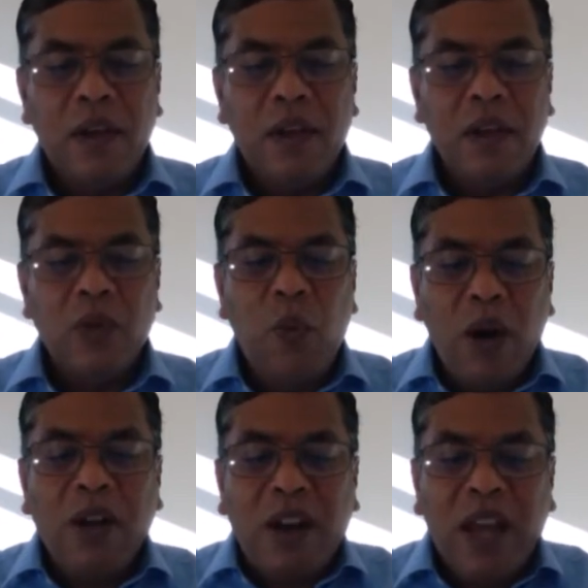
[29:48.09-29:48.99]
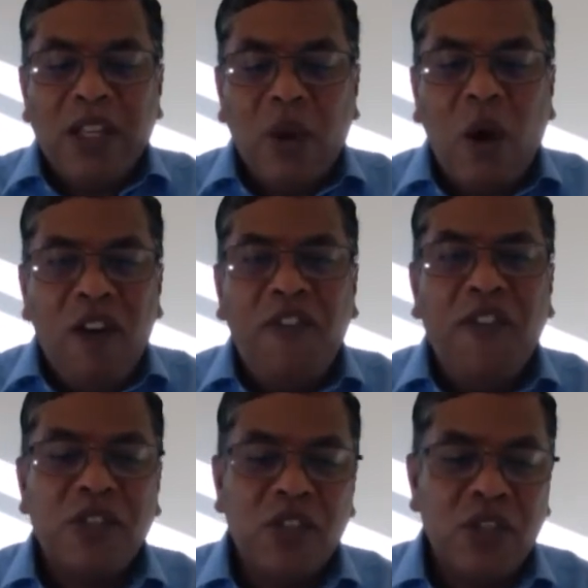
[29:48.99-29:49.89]
is what Christ
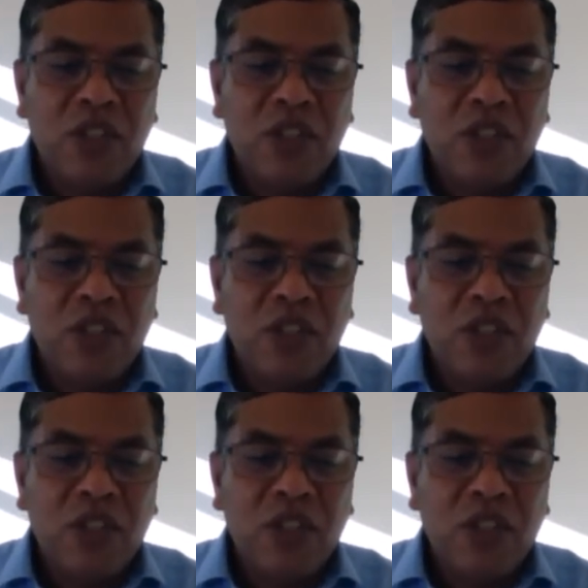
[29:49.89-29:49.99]
offers